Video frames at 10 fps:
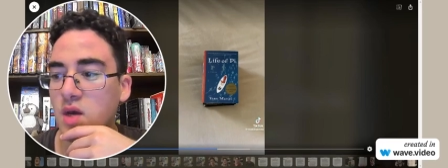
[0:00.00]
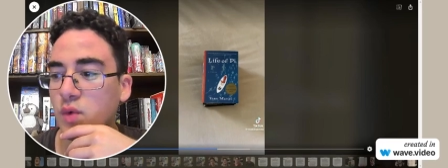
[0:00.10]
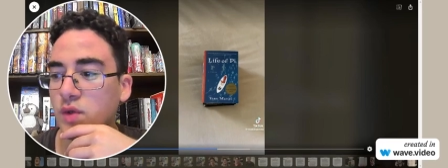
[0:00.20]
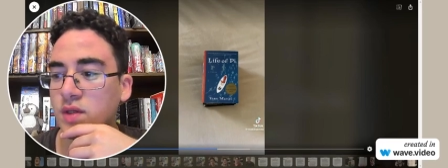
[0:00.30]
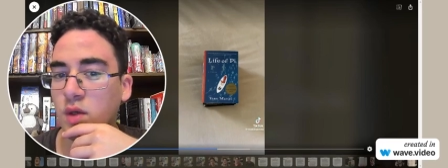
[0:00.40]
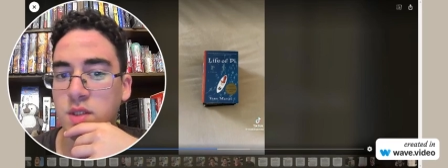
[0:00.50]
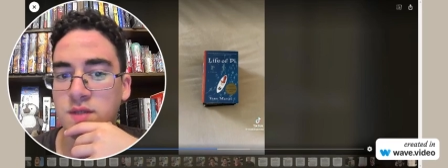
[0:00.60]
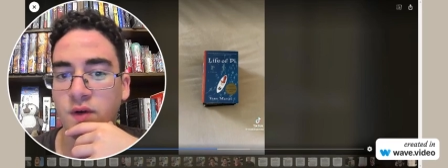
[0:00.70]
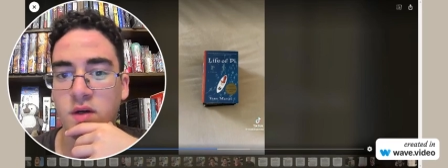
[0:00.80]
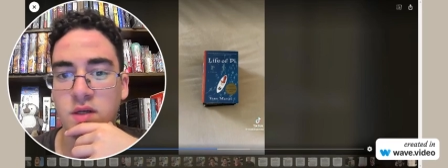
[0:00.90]
Wouldn't go
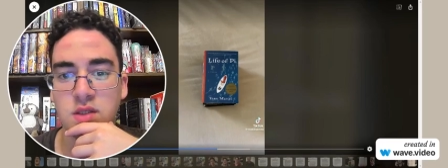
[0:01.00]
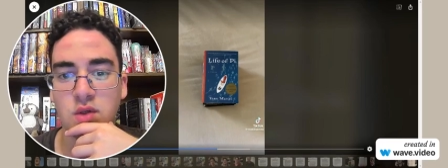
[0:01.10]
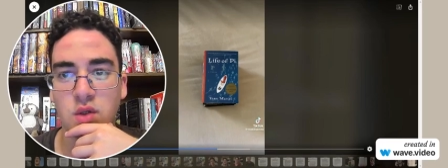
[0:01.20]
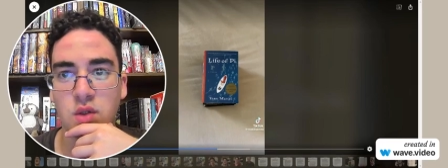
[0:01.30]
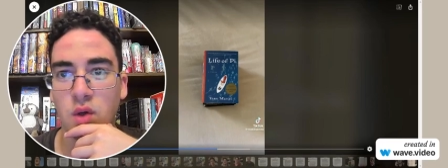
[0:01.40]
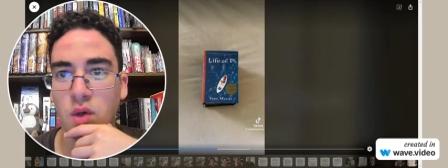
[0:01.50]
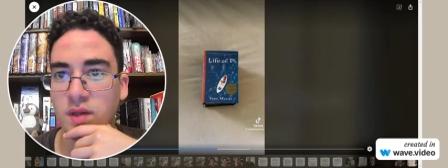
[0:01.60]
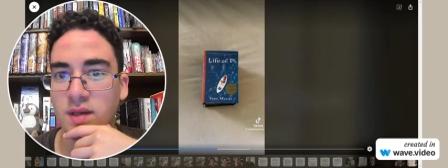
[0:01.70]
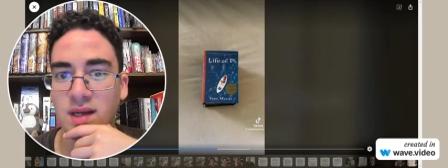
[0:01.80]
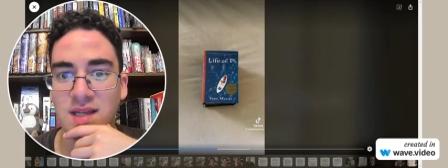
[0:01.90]
as far as to call
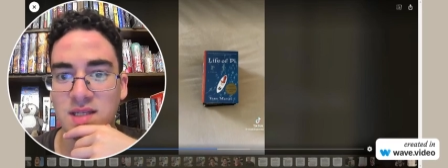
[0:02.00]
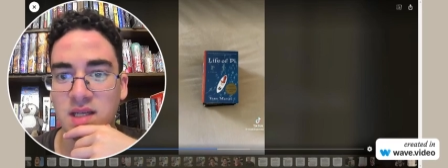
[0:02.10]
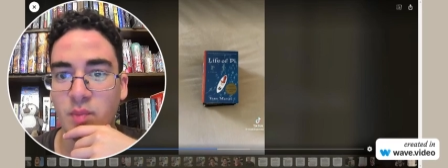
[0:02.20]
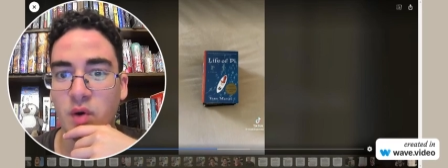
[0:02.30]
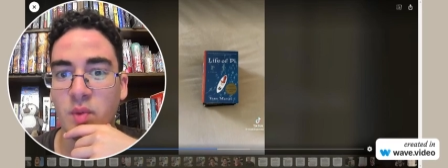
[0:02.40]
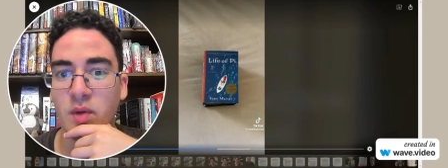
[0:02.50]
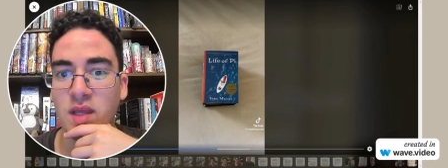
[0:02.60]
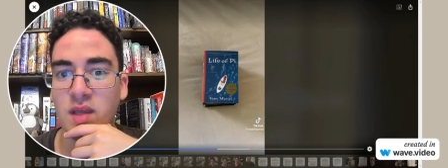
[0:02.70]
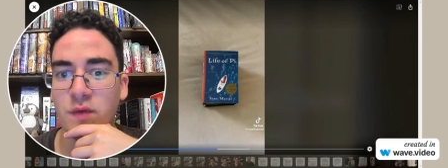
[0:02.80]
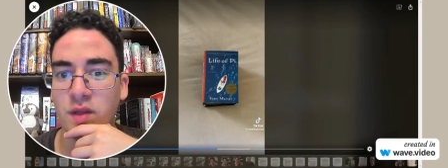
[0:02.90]
it a classic,
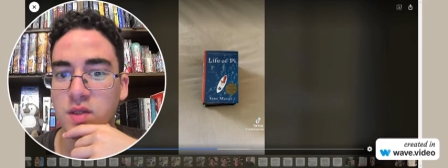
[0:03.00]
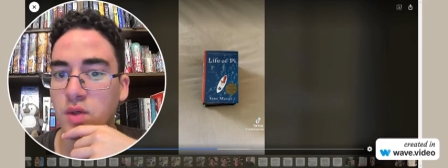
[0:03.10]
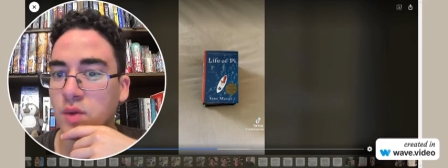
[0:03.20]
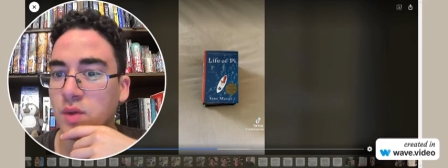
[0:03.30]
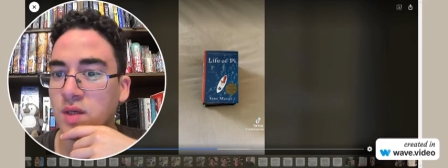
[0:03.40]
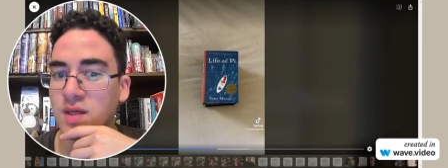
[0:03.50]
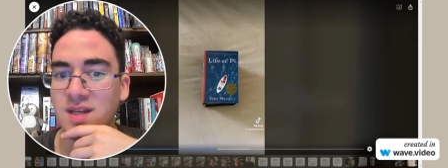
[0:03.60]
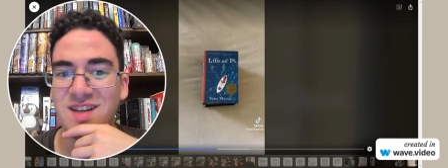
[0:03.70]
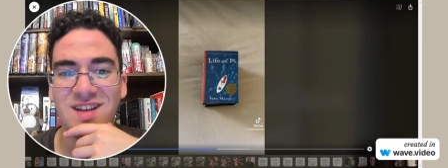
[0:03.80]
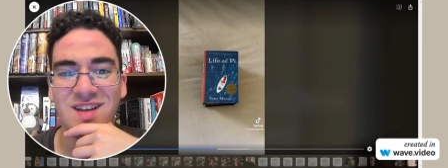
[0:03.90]
probably, even though
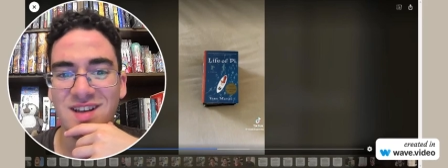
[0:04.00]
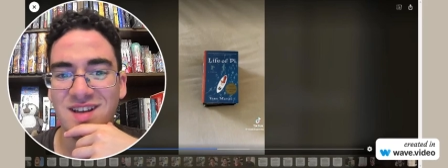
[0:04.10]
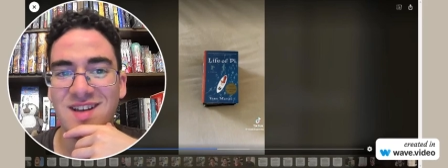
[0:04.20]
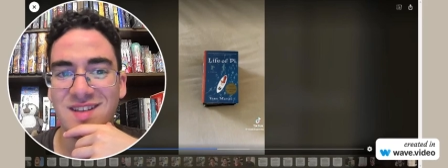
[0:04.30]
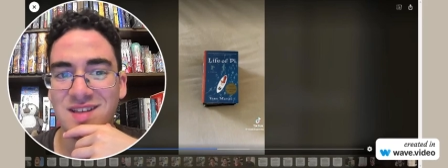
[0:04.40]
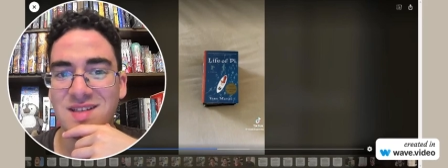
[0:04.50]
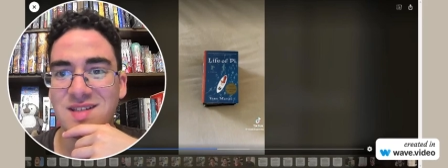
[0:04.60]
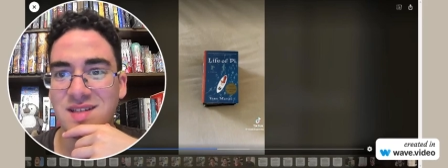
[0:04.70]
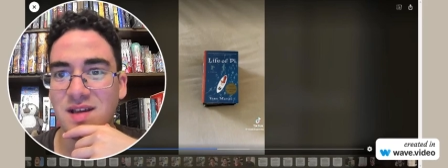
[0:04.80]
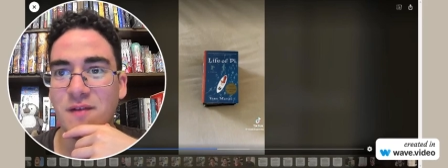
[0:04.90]
it
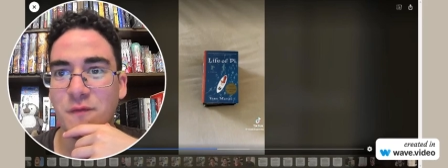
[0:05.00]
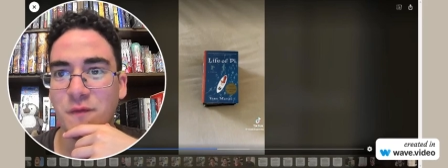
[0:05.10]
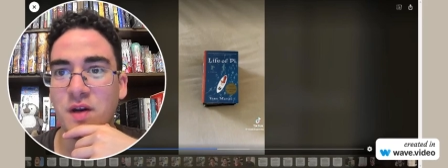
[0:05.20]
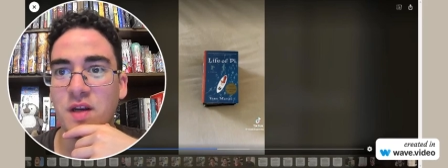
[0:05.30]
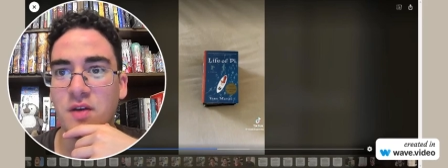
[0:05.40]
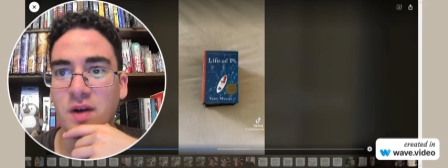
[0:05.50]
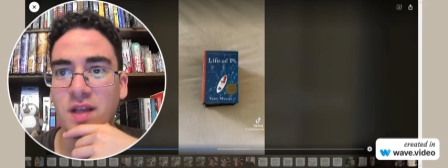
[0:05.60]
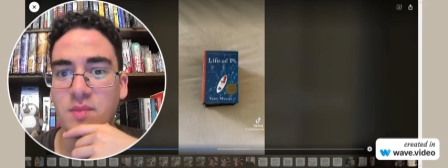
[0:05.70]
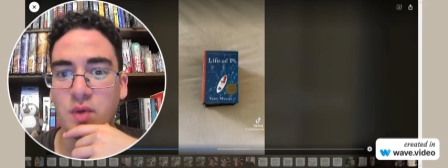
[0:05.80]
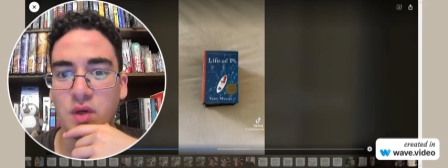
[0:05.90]
is a very
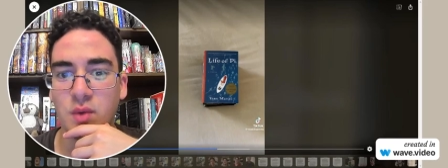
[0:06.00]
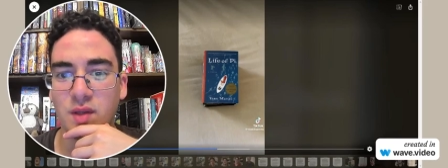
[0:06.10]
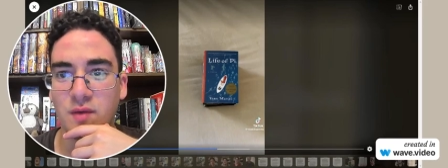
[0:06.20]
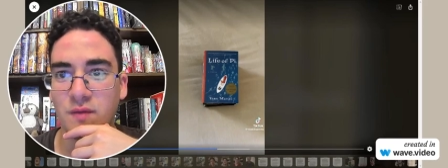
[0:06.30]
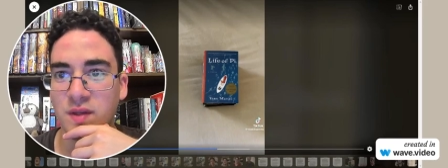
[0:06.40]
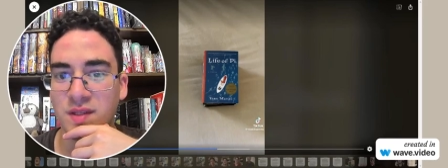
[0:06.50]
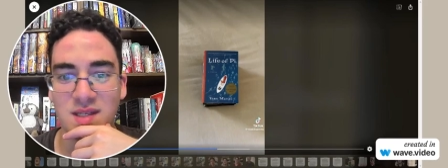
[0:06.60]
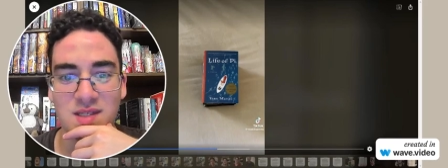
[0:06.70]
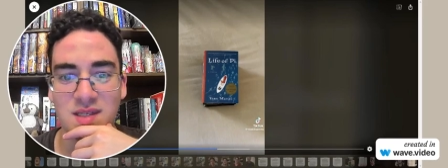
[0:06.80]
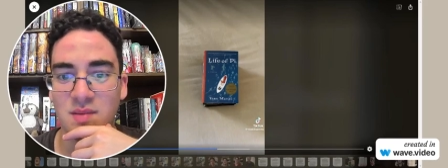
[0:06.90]
great book with a
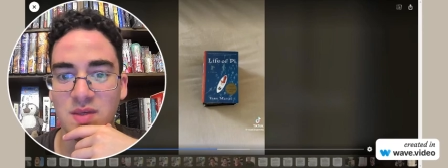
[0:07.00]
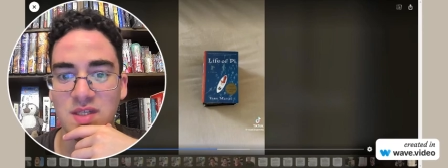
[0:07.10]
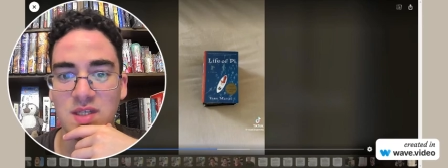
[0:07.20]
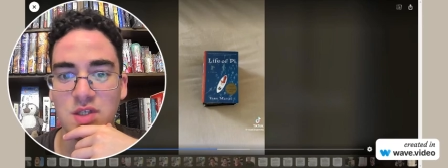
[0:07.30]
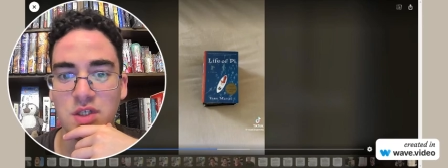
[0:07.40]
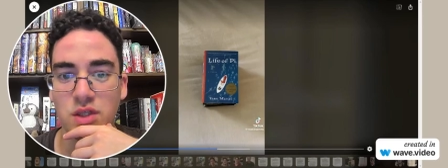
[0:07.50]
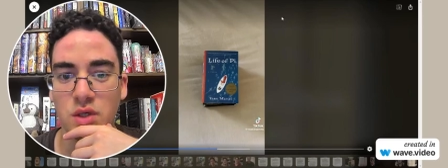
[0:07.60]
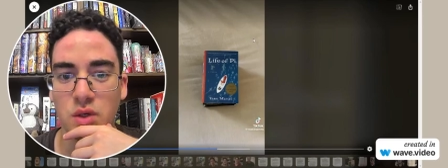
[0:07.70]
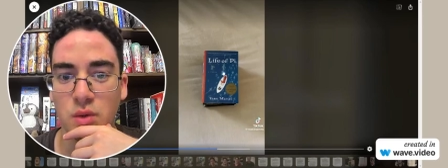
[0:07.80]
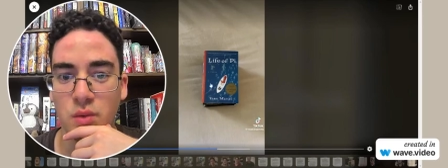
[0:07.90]
fantastic message,
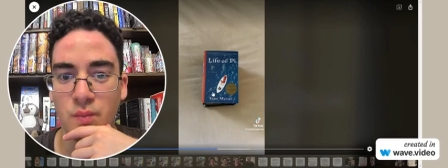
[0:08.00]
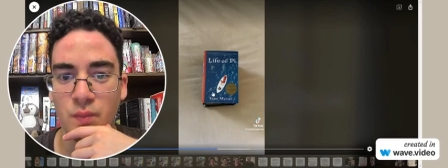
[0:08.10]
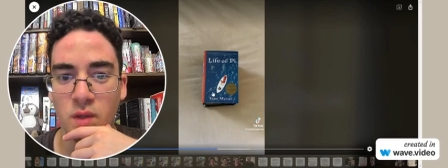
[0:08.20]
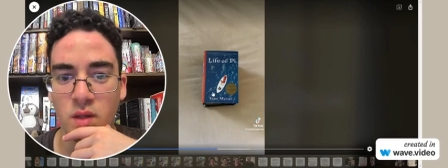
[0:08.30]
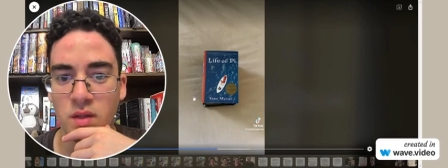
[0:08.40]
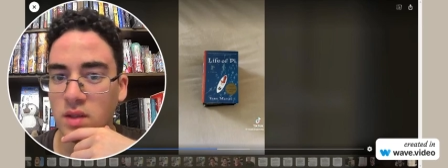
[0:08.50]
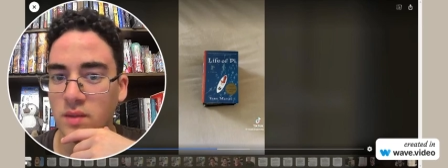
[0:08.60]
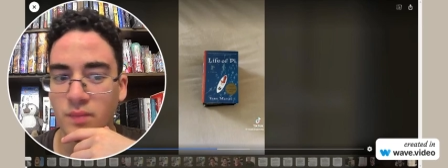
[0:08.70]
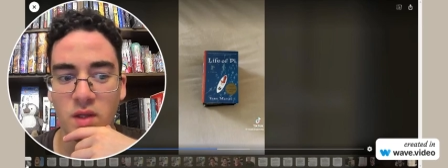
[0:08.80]
though, yeah,